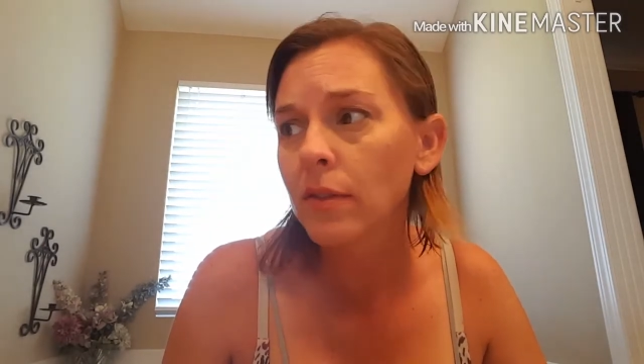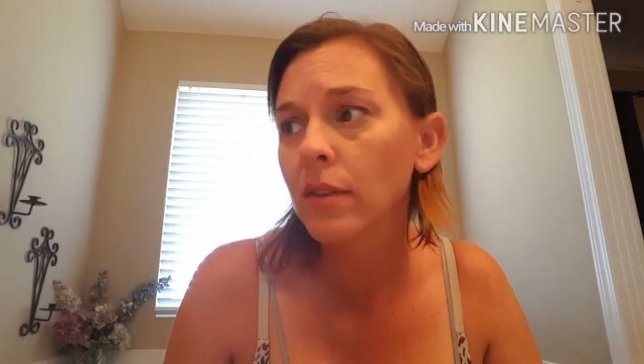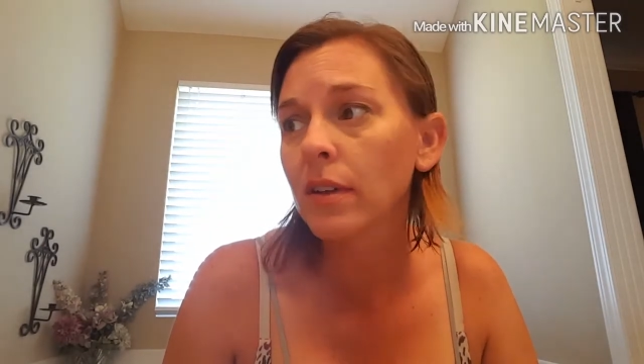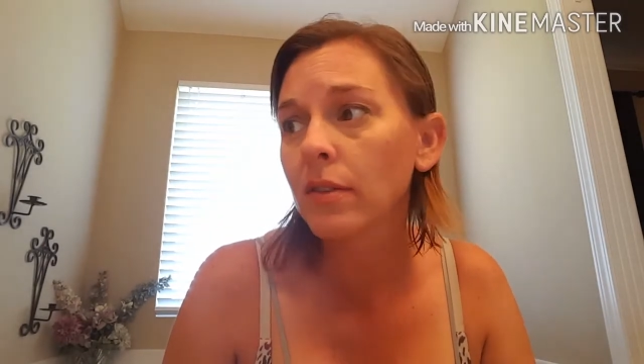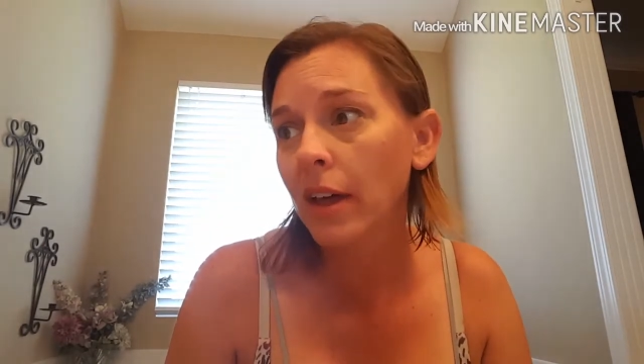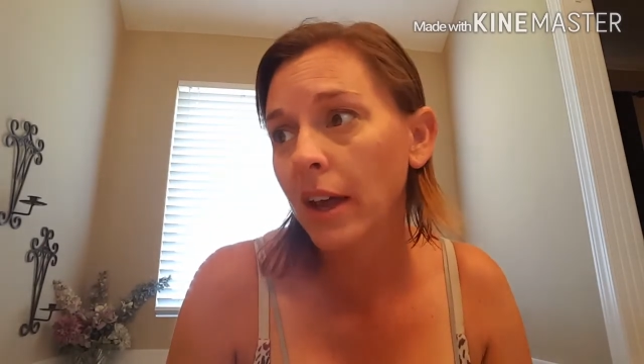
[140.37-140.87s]

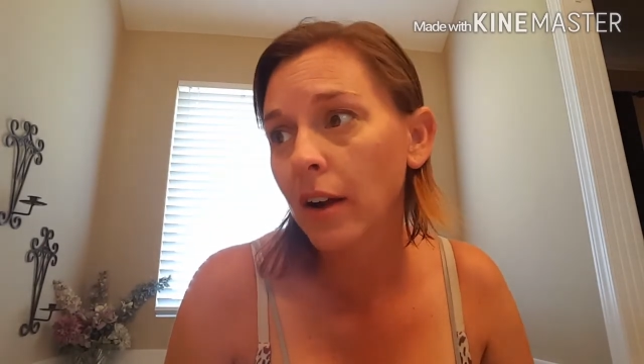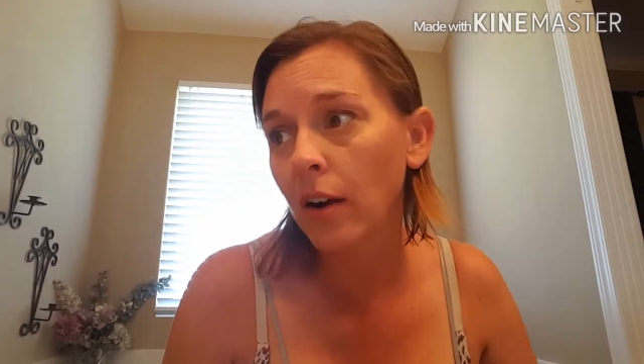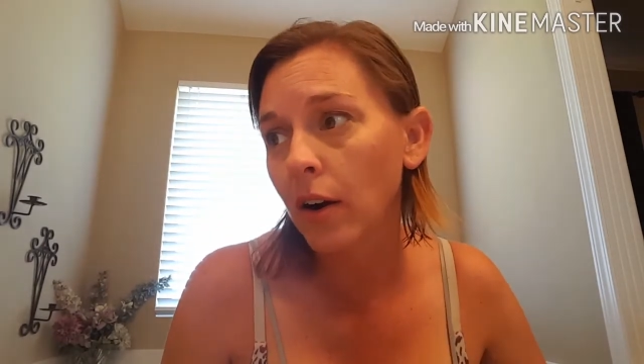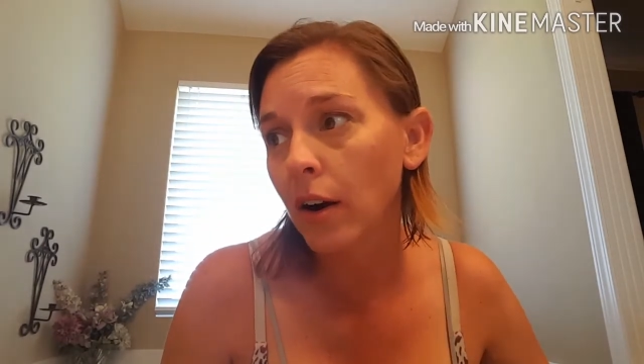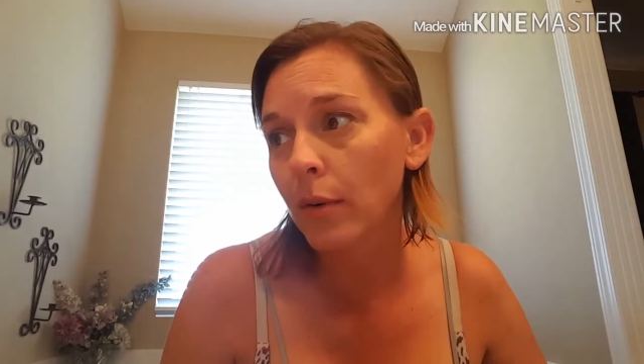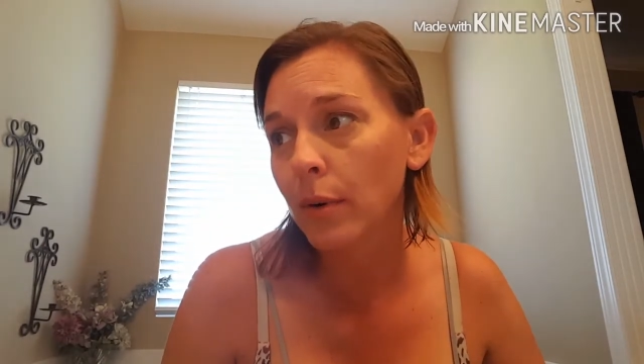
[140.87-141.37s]
Like they
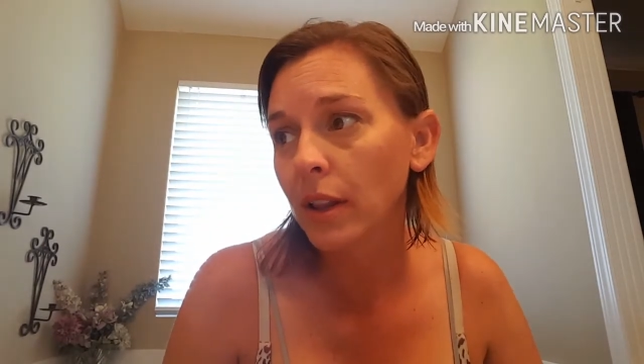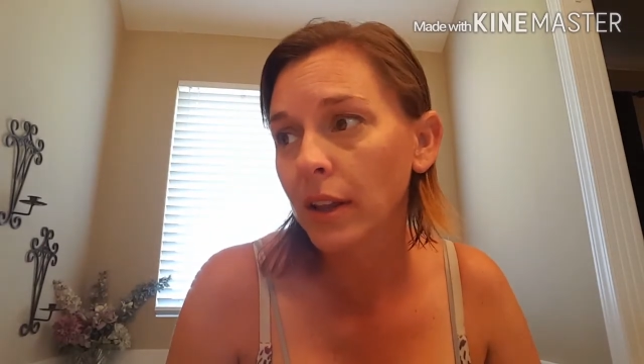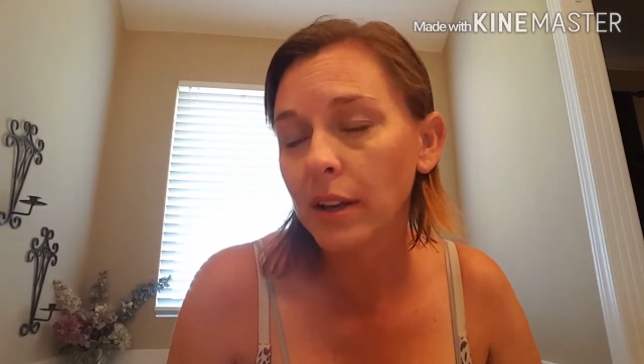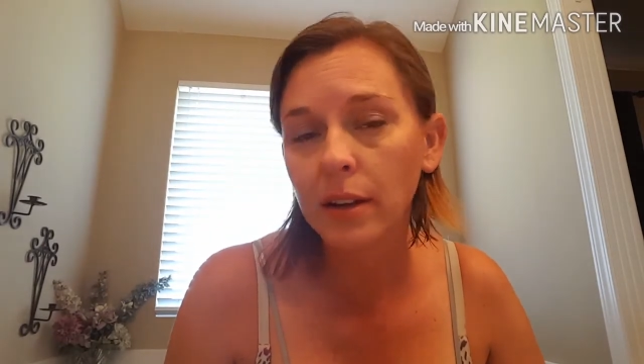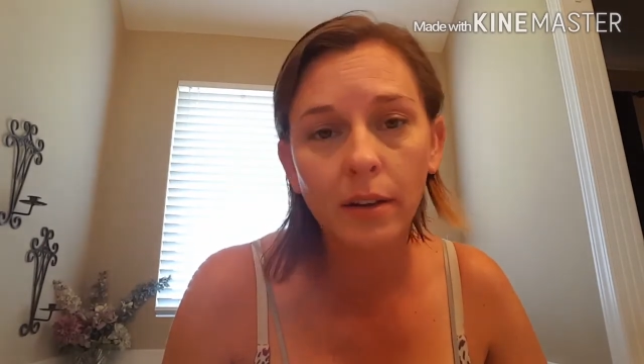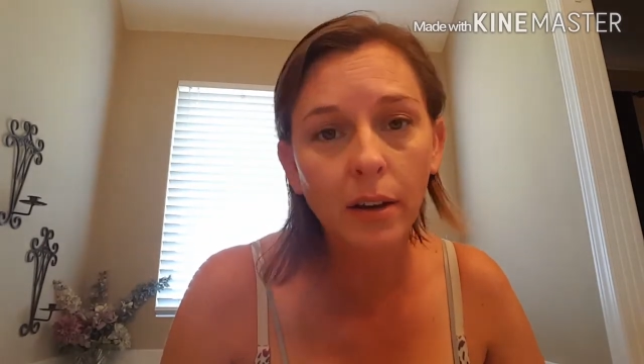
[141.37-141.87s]
are
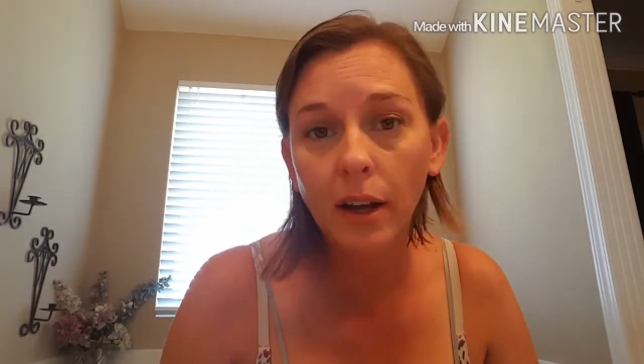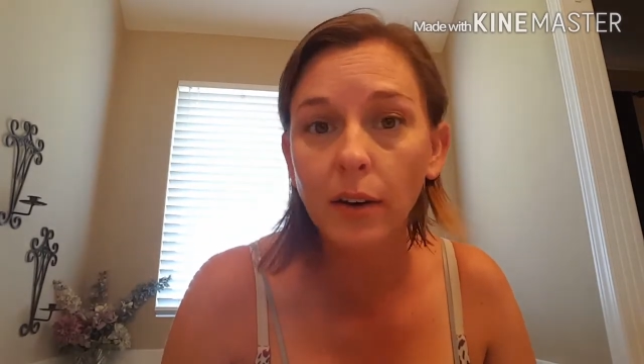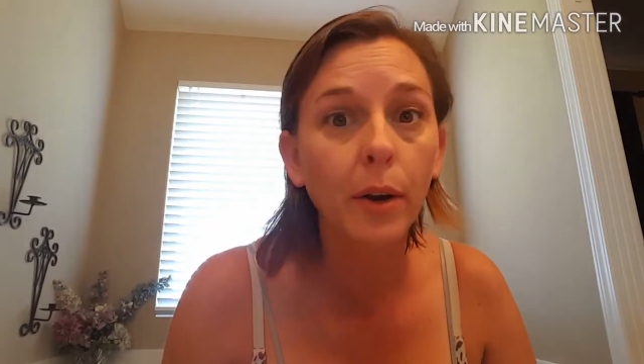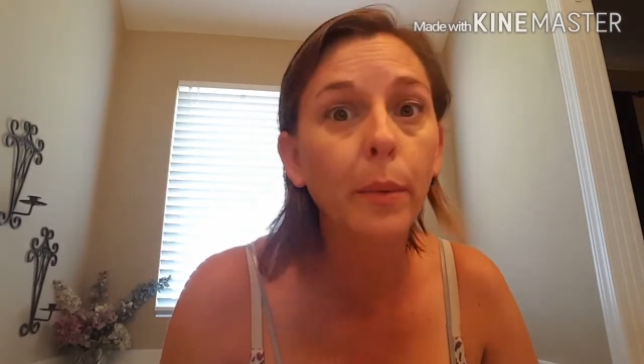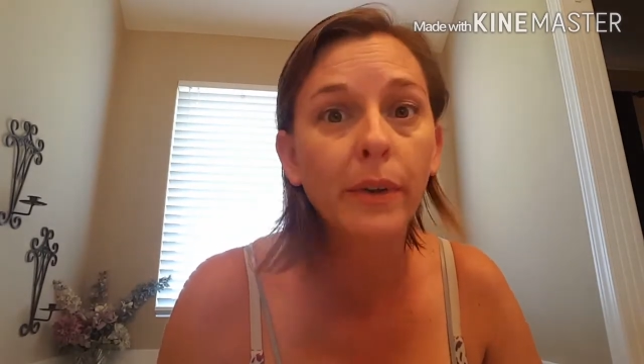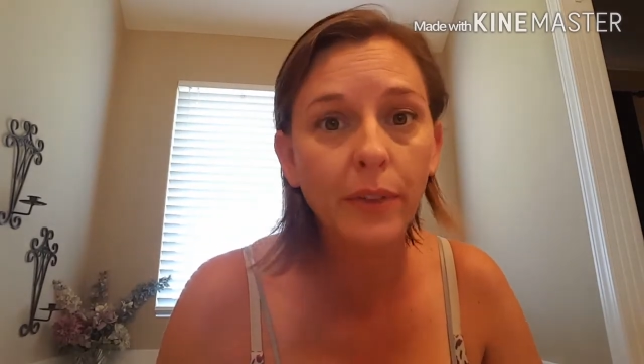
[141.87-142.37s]
really, I don't
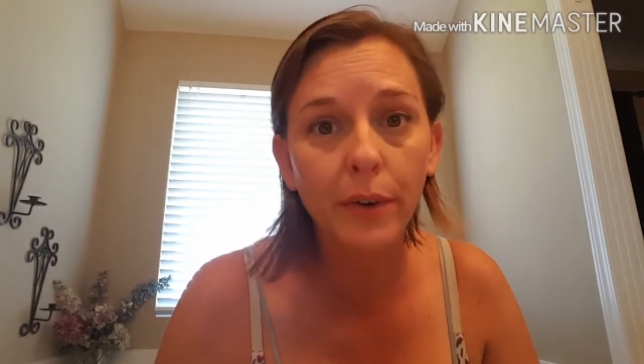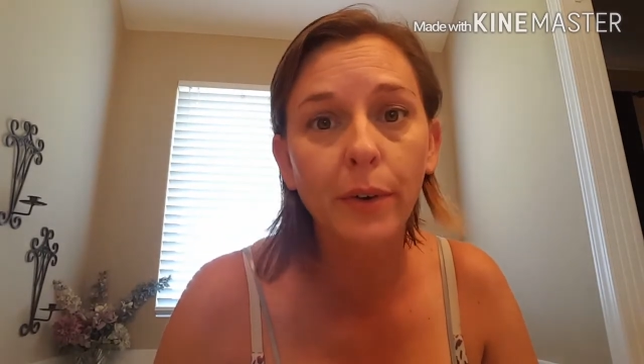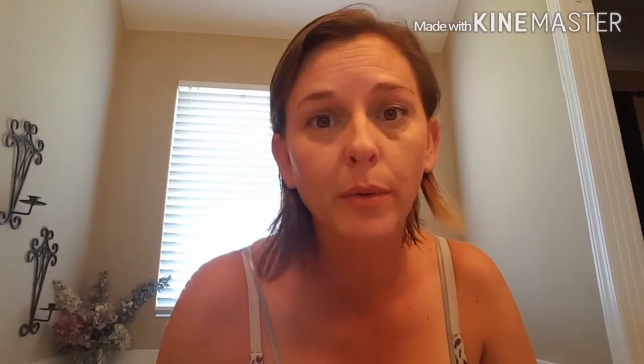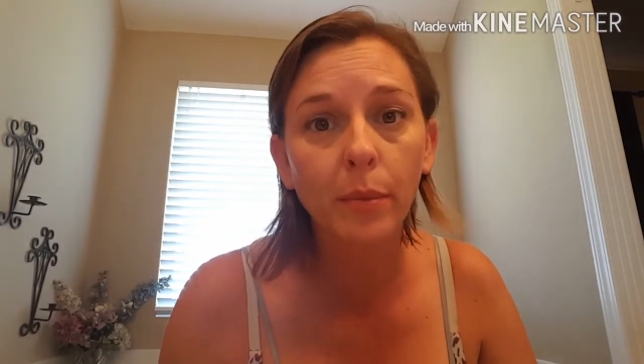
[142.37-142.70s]
know what they're doing,